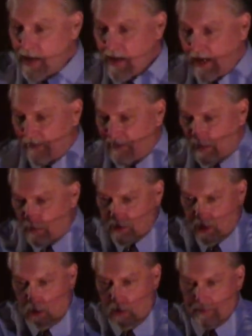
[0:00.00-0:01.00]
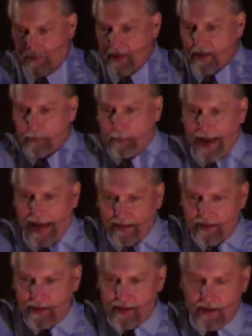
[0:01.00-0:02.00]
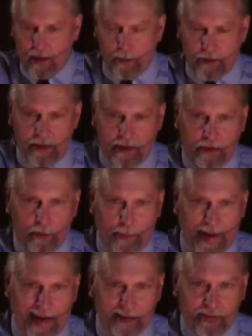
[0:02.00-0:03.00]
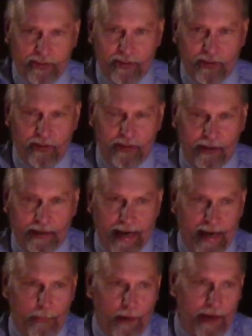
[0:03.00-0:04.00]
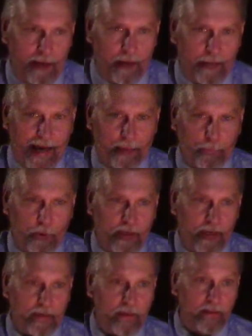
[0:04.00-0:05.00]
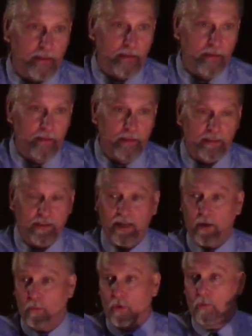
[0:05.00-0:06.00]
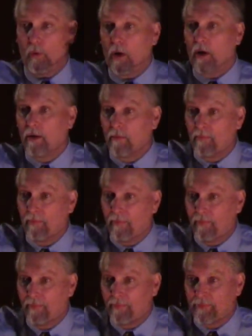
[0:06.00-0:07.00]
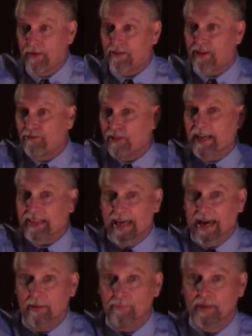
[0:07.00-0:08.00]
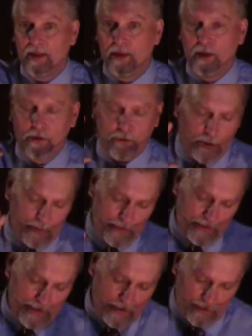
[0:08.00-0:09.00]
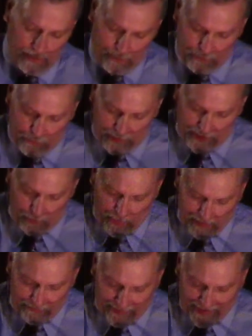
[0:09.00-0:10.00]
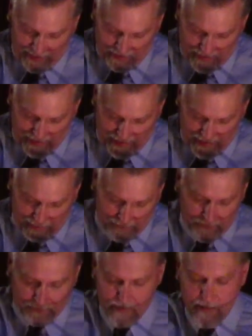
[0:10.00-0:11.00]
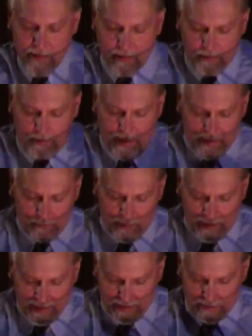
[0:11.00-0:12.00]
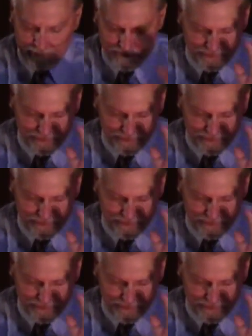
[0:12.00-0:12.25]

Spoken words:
if they would go up this passage, there was another passage that came in, and that predicted the Second World War. Stuff like that. So it was really quite fascinating. Bottom line,